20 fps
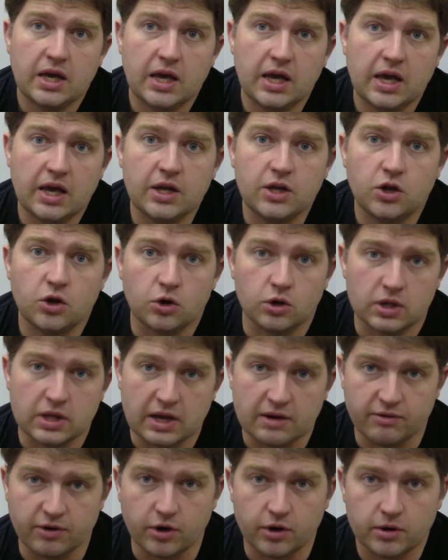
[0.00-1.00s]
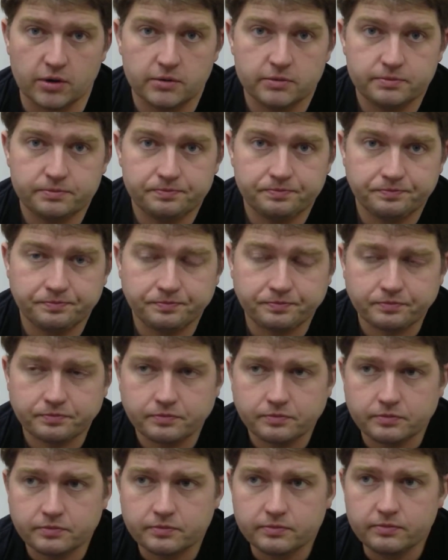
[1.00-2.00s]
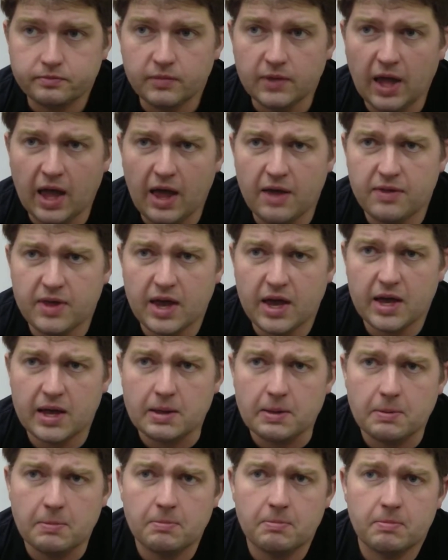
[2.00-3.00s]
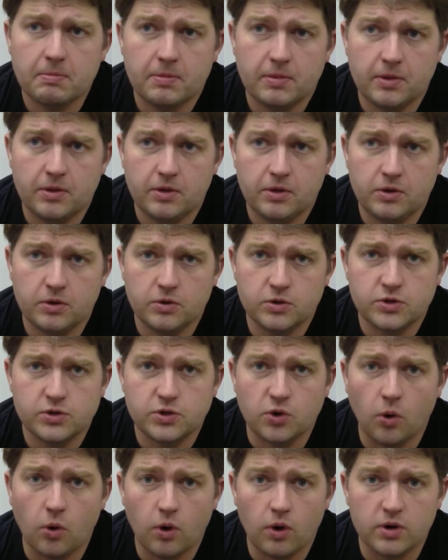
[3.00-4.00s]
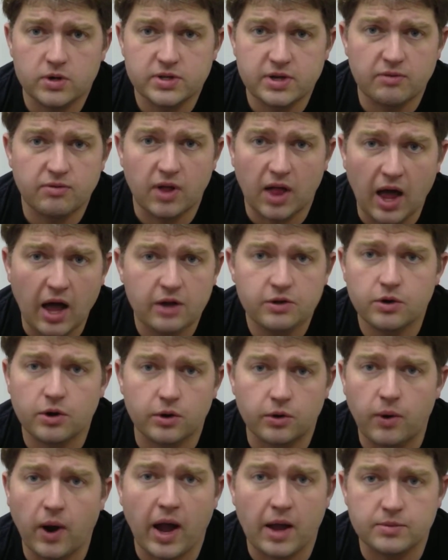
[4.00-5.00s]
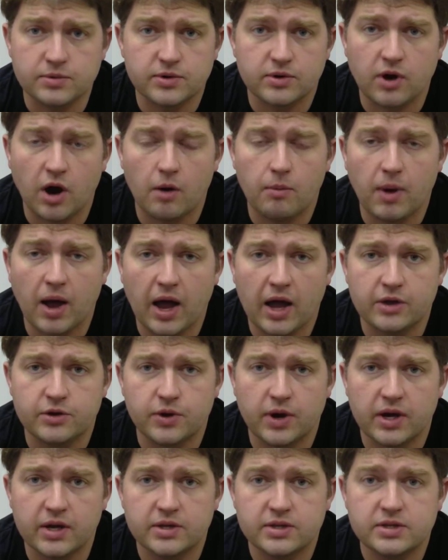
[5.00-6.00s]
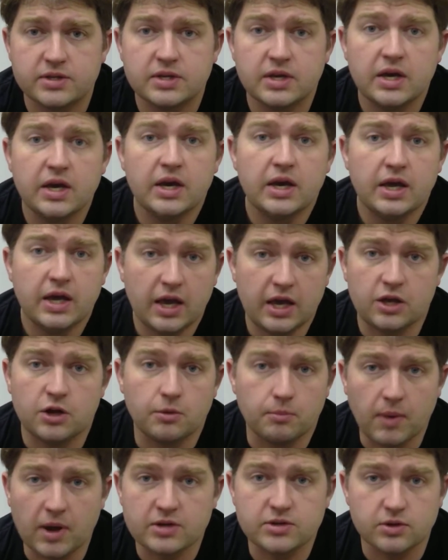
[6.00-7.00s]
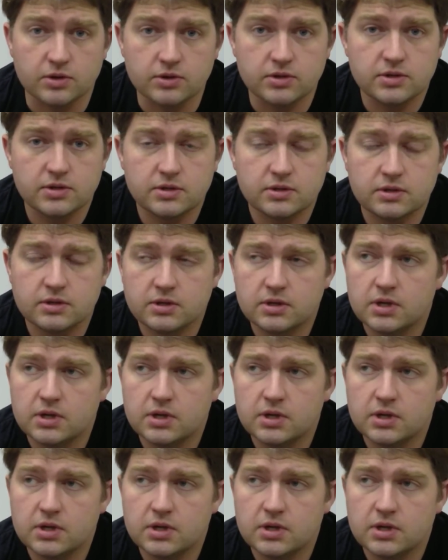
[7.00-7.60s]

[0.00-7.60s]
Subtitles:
in your liver, and then you store several hundred grams of carbohydrates in your muscles.